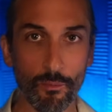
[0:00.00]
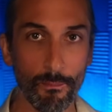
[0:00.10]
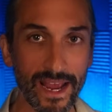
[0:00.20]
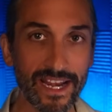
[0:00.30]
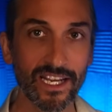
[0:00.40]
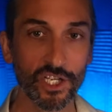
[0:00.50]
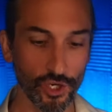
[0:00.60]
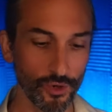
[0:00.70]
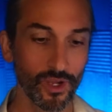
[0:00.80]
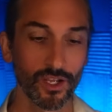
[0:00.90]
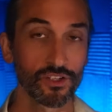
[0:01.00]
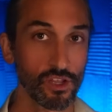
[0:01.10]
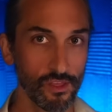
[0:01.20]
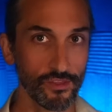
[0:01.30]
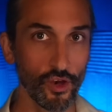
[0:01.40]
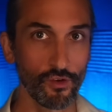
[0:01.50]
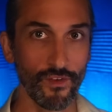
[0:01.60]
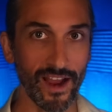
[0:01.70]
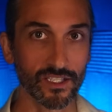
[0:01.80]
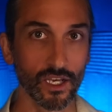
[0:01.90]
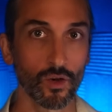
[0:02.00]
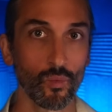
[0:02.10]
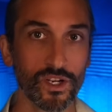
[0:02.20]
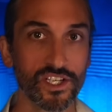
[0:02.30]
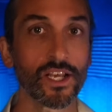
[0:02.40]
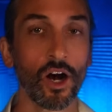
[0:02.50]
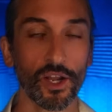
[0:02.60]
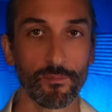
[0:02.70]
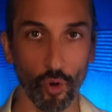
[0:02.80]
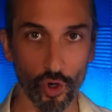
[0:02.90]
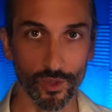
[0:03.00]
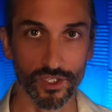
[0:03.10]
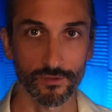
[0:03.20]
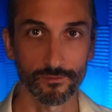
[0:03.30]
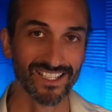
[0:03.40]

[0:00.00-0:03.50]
mainly due to the third factor, which is unemployment.